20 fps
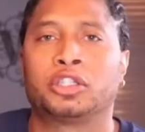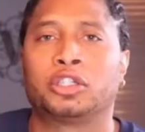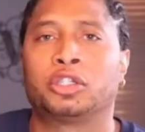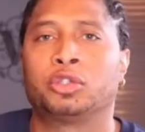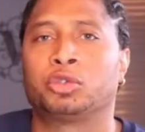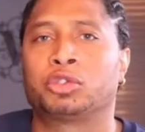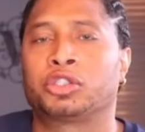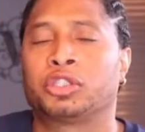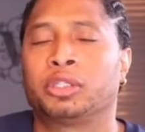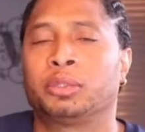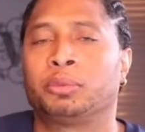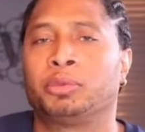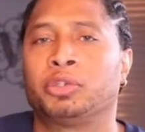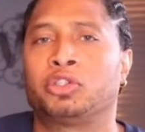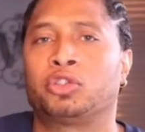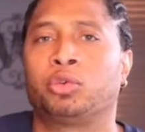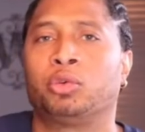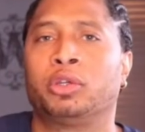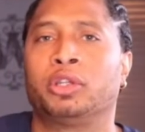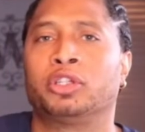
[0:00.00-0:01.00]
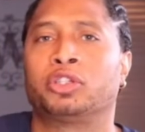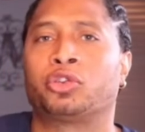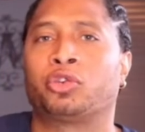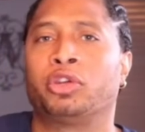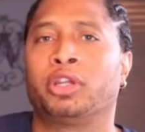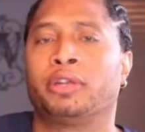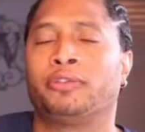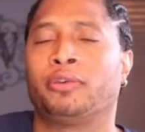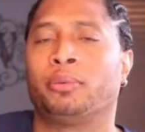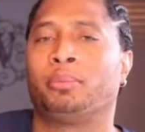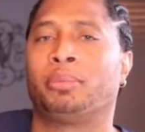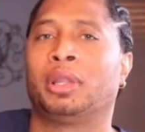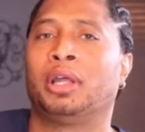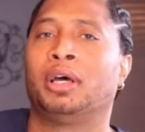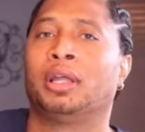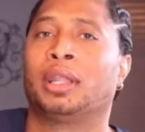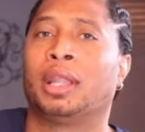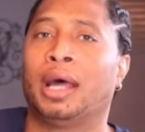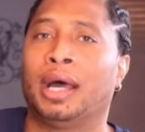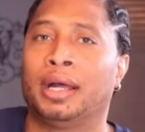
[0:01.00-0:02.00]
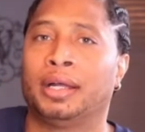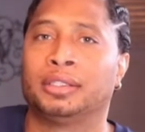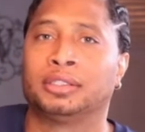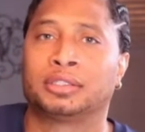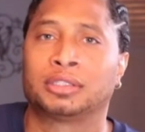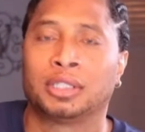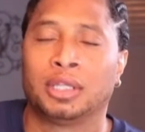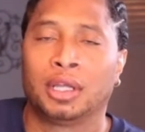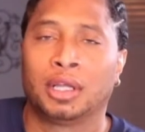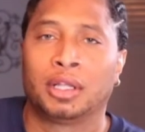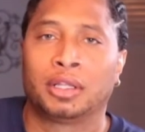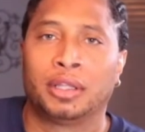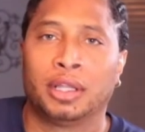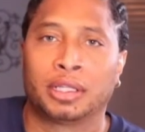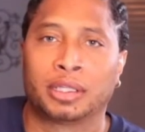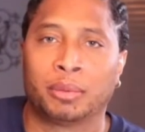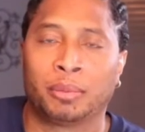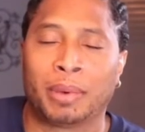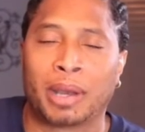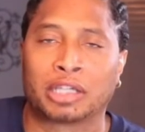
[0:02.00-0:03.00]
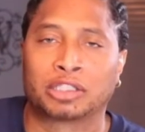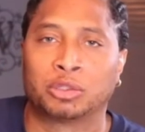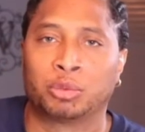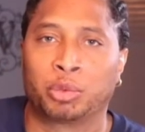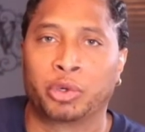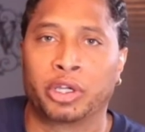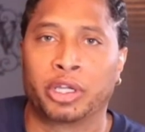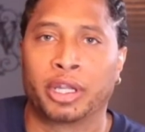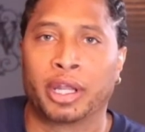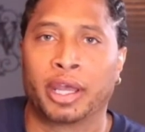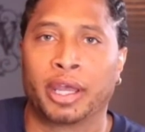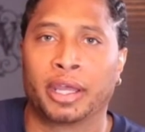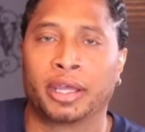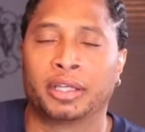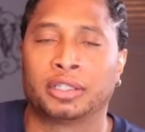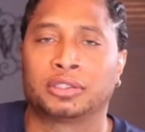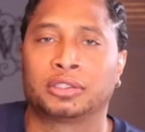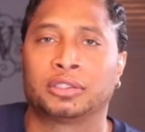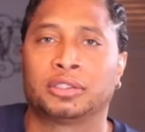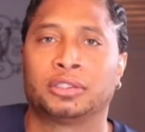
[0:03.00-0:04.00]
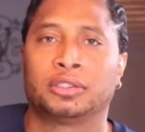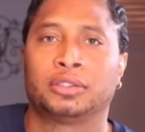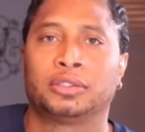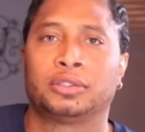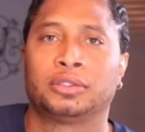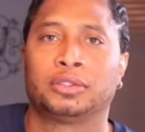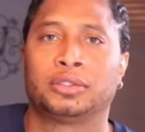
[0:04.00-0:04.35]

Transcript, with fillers: distinguishing between the three different bloodlines that the boxer breed has.